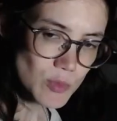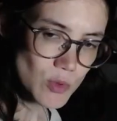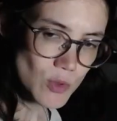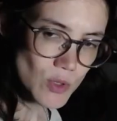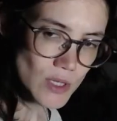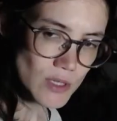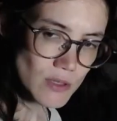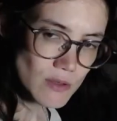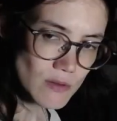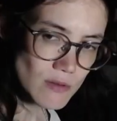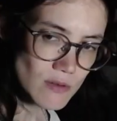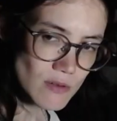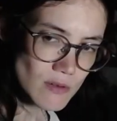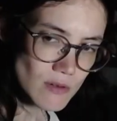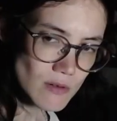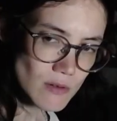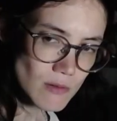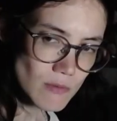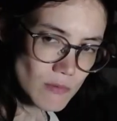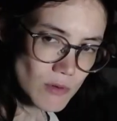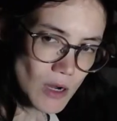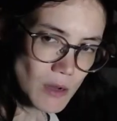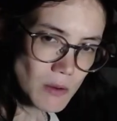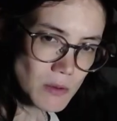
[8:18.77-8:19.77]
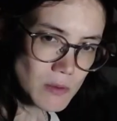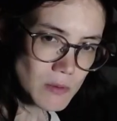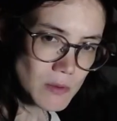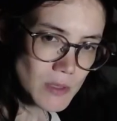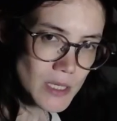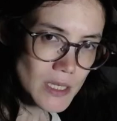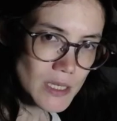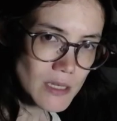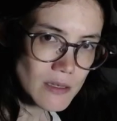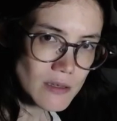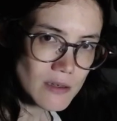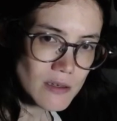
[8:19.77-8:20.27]
point?
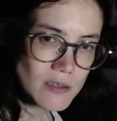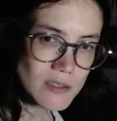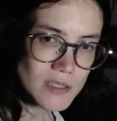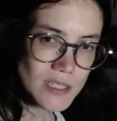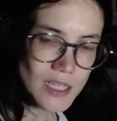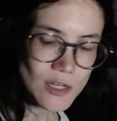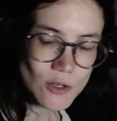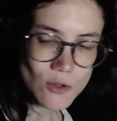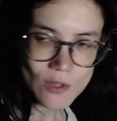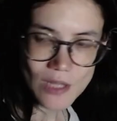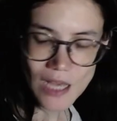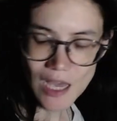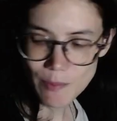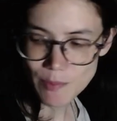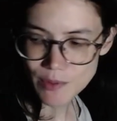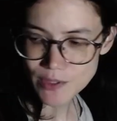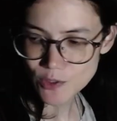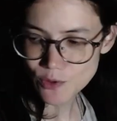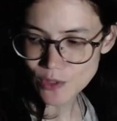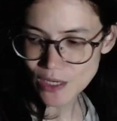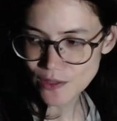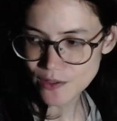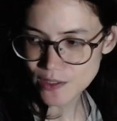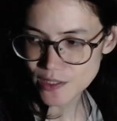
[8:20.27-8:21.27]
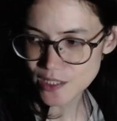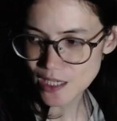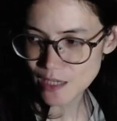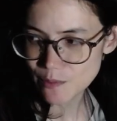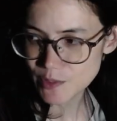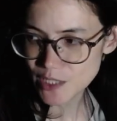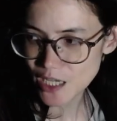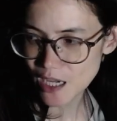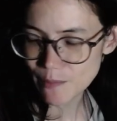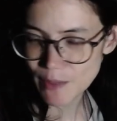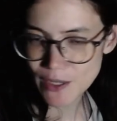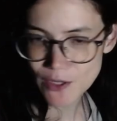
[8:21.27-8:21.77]
Probably, because that all happened around the same
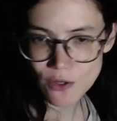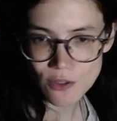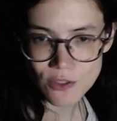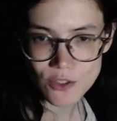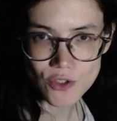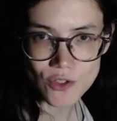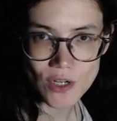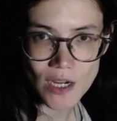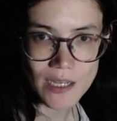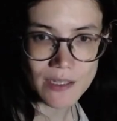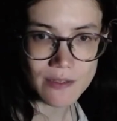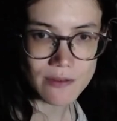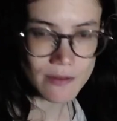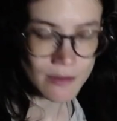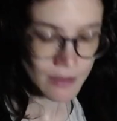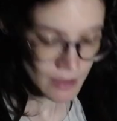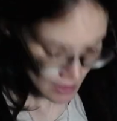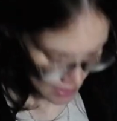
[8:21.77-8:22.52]
time I got Triton.